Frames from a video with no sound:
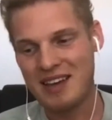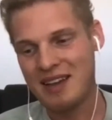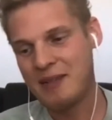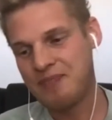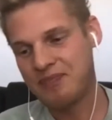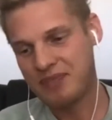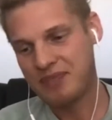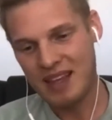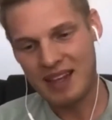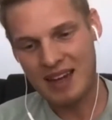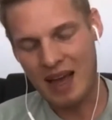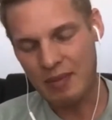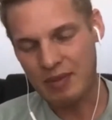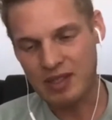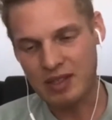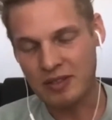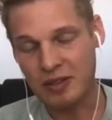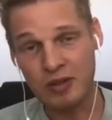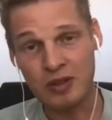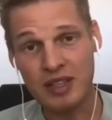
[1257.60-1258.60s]
an
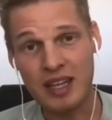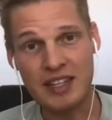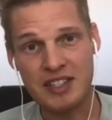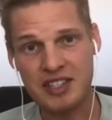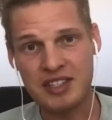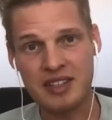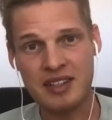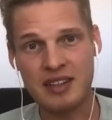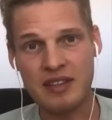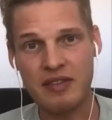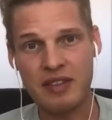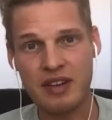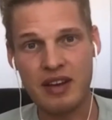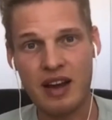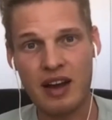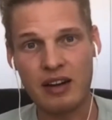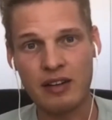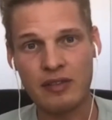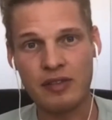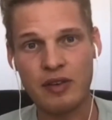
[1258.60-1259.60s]
absolute legend in the
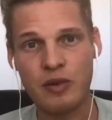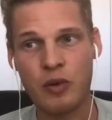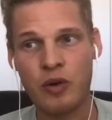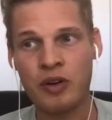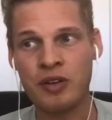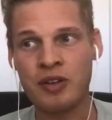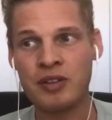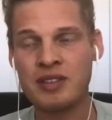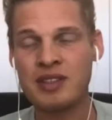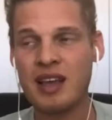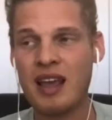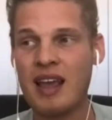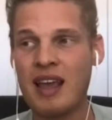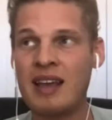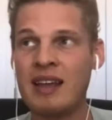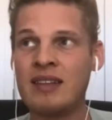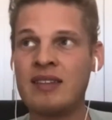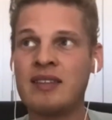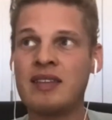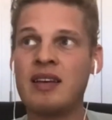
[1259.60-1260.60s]
videography world,
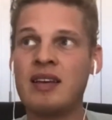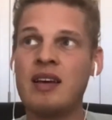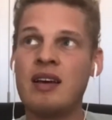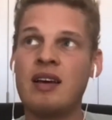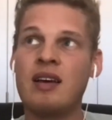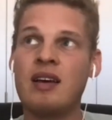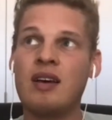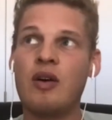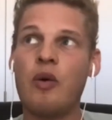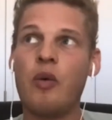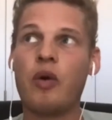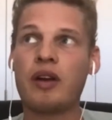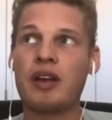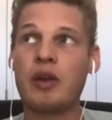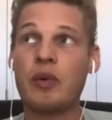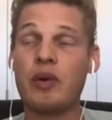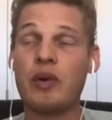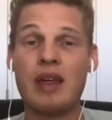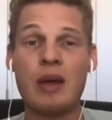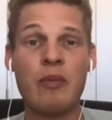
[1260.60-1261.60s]
and working
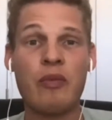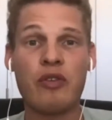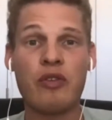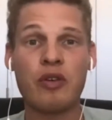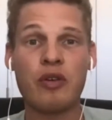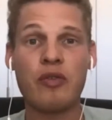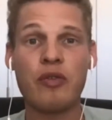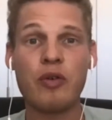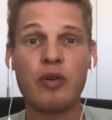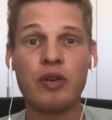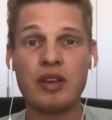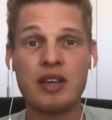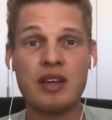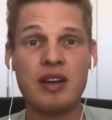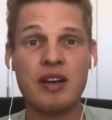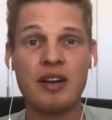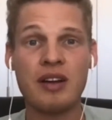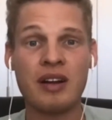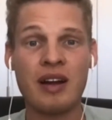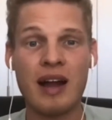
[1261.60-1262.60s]
with him for a full
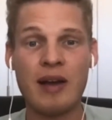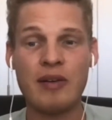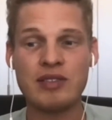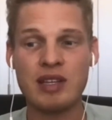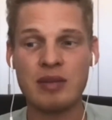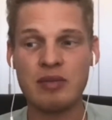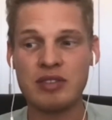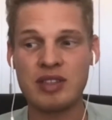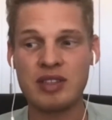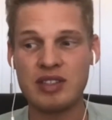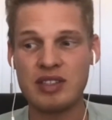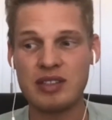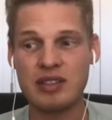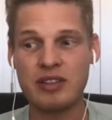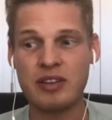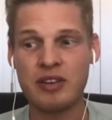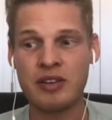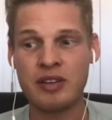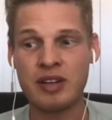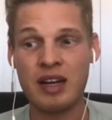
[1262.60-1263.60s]
year, I was able to just
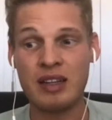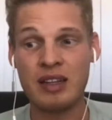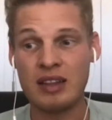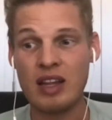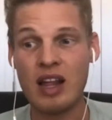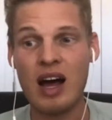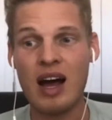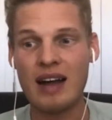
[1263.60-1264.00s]
learn a lot